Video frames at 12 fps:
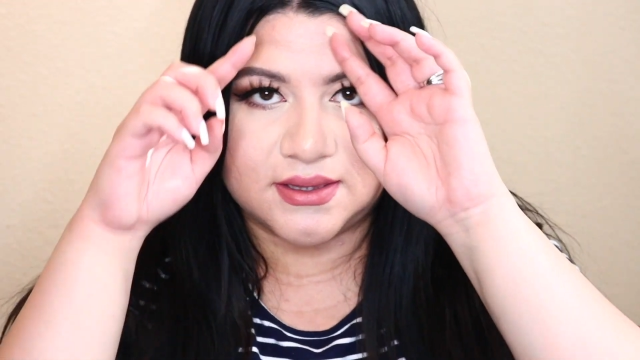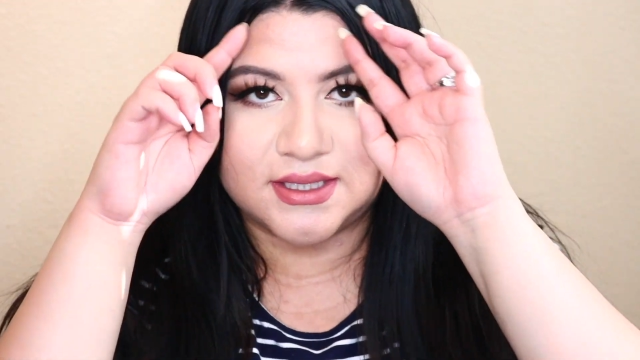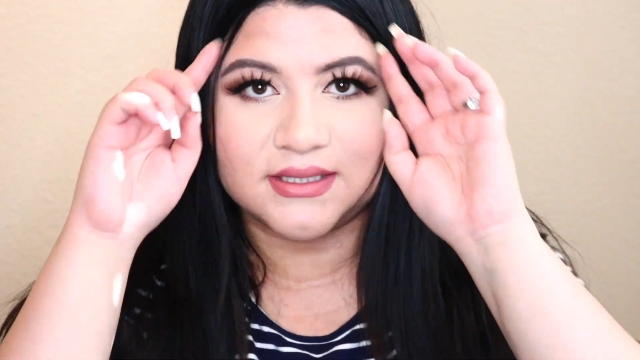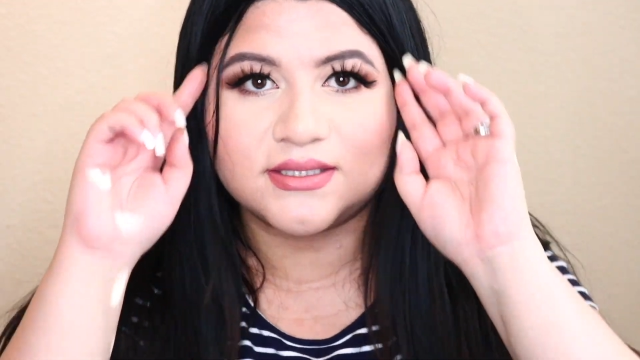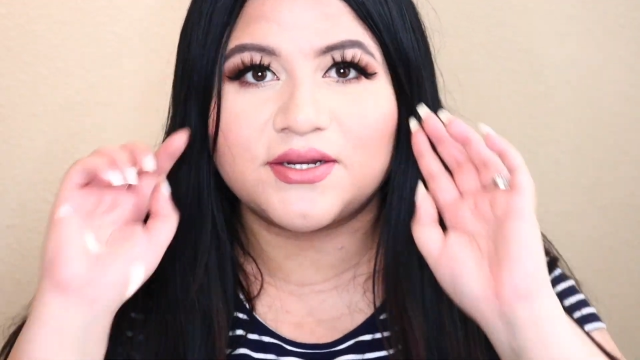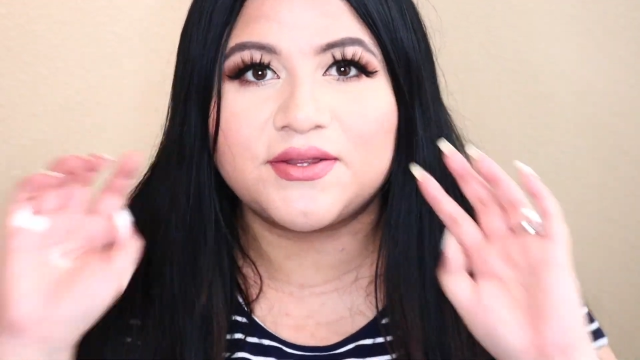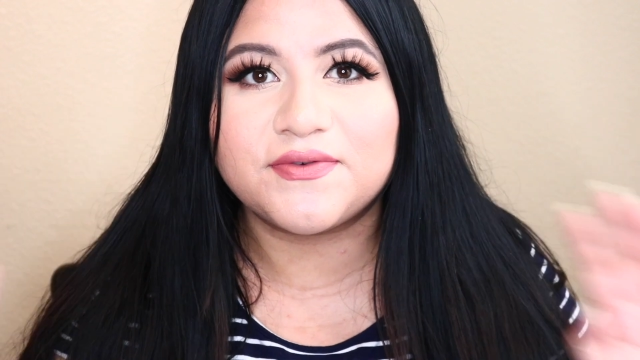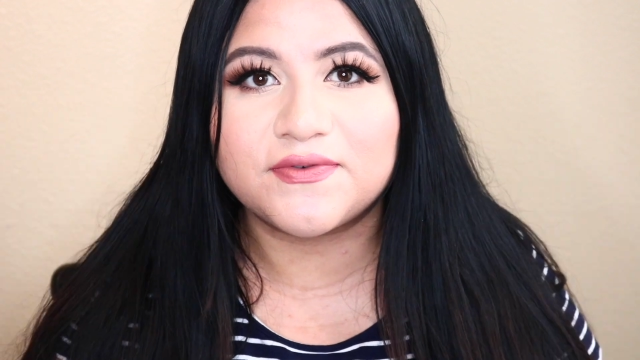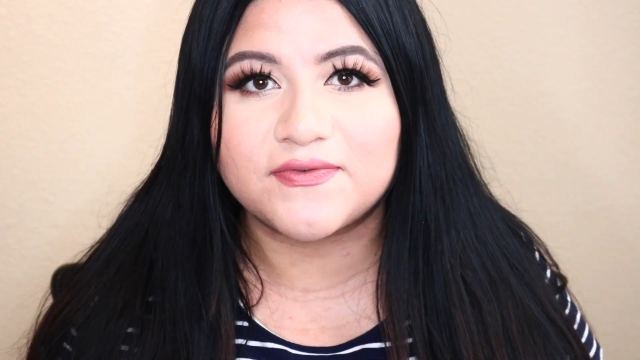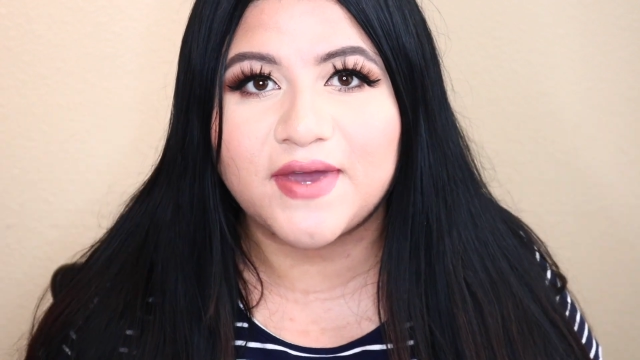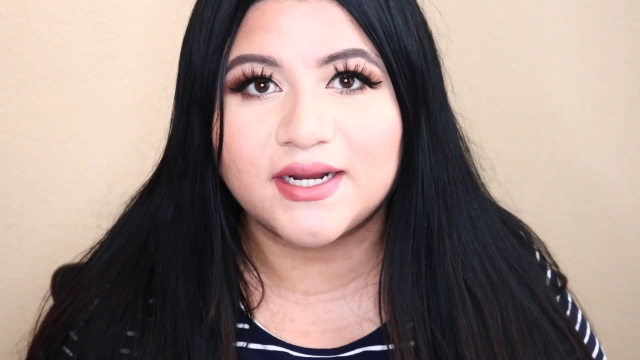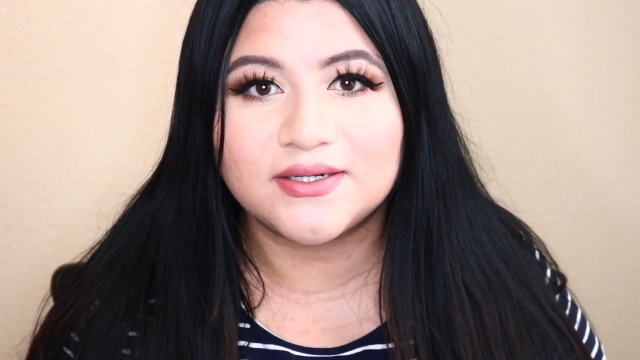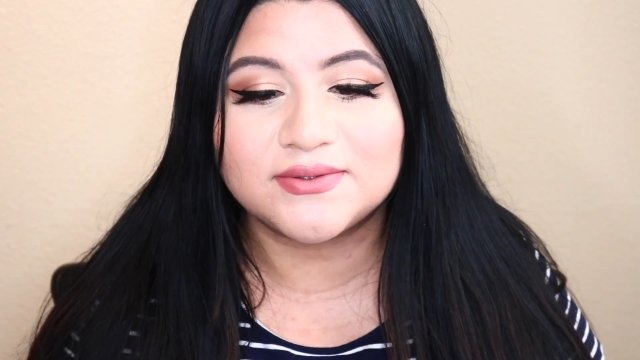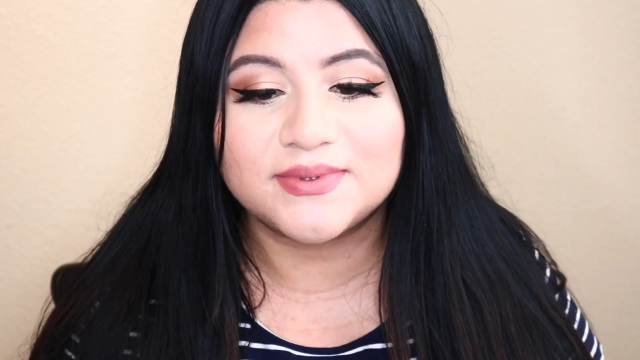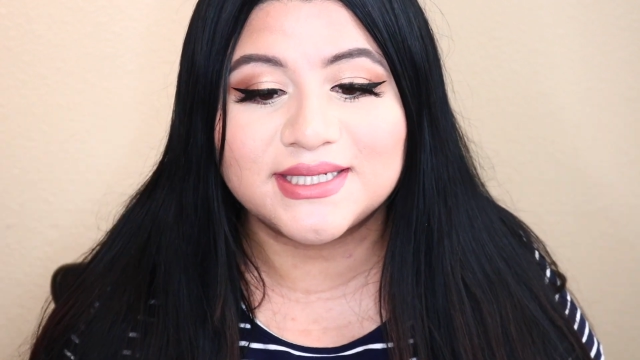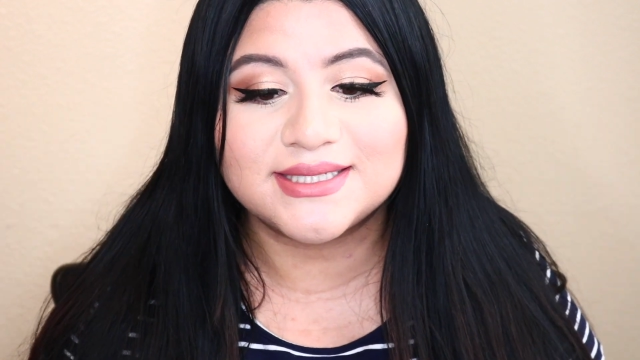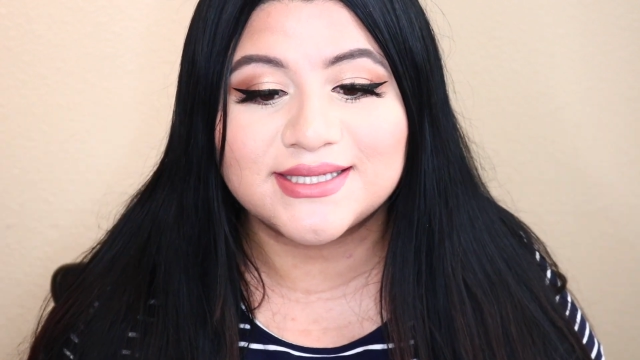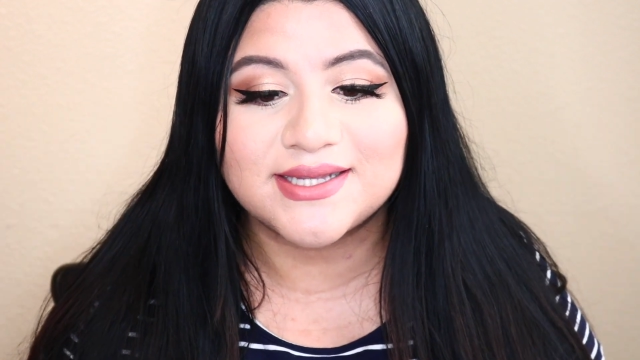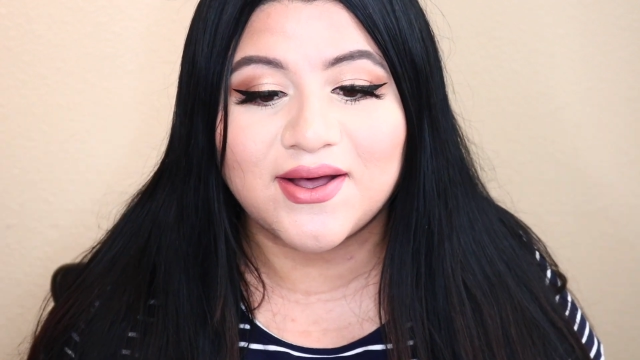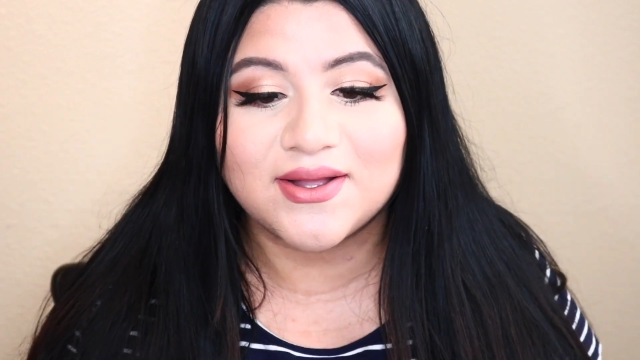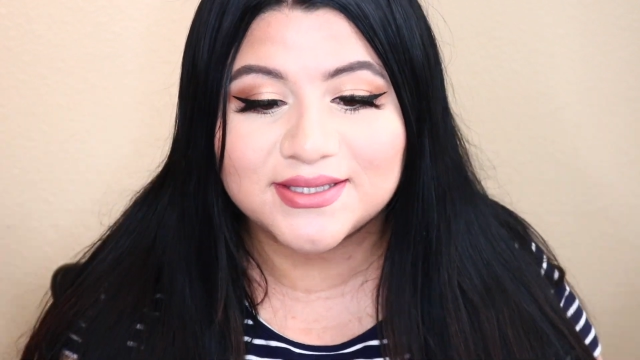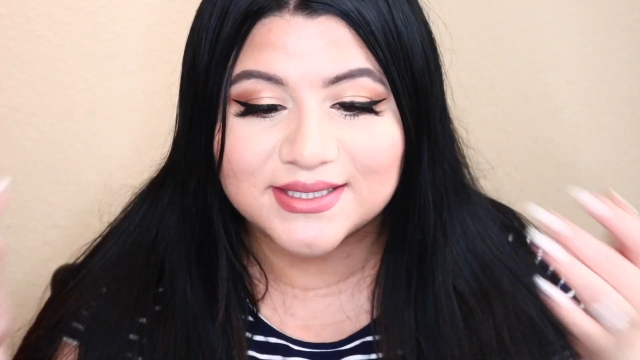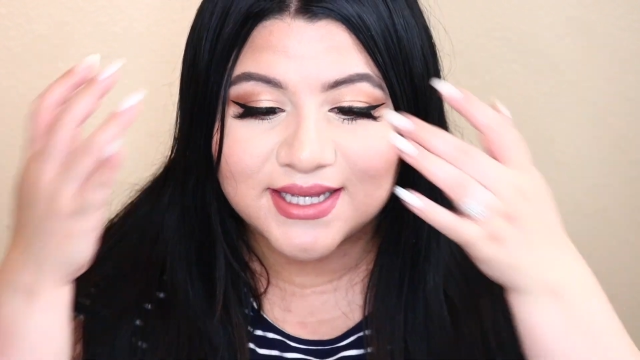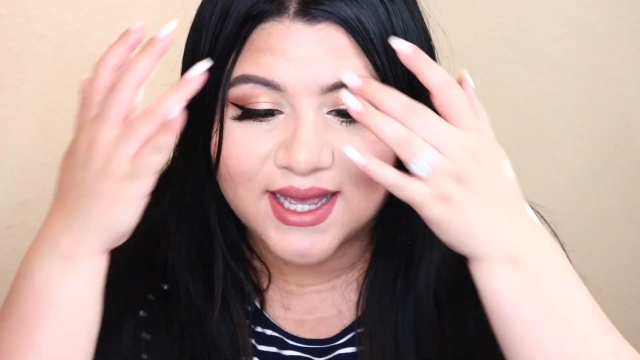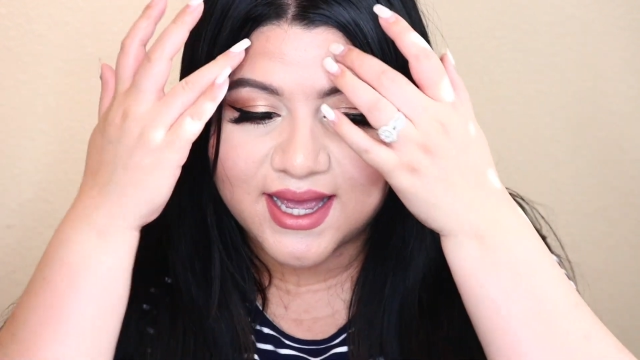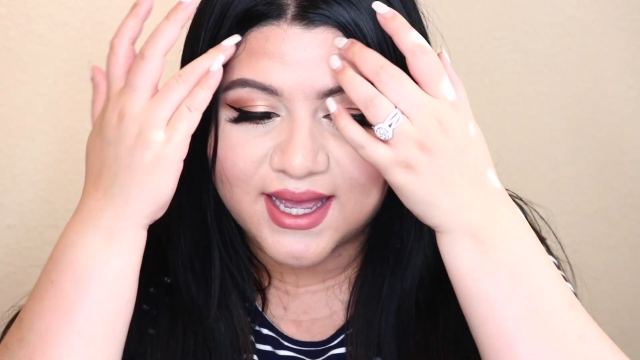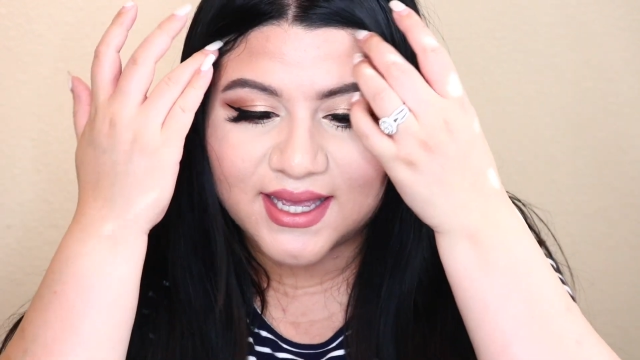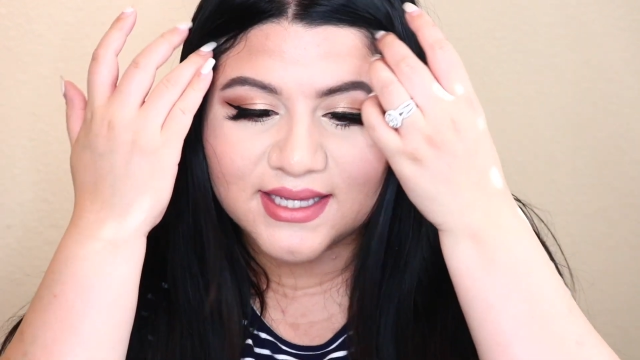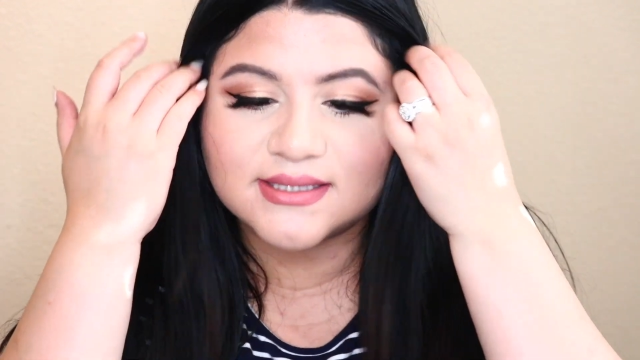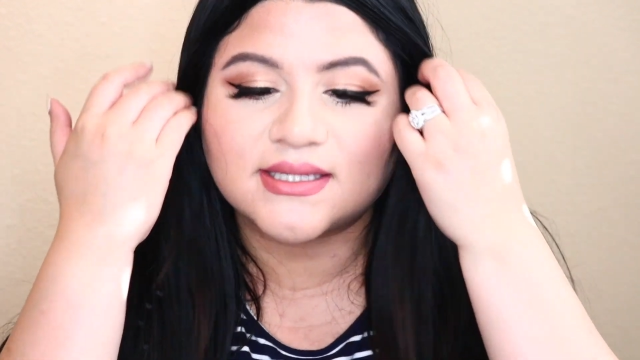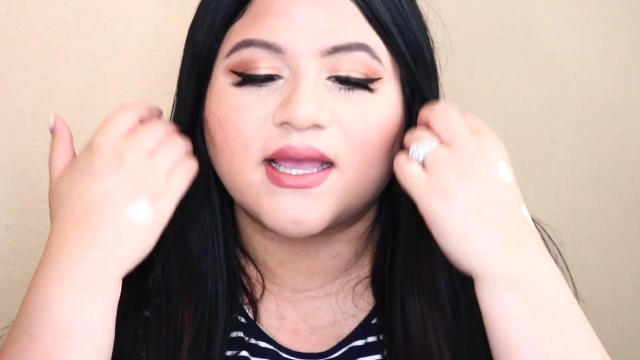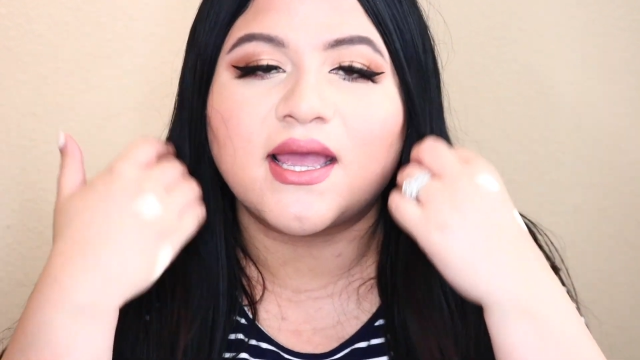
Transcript: These are the final results, guys.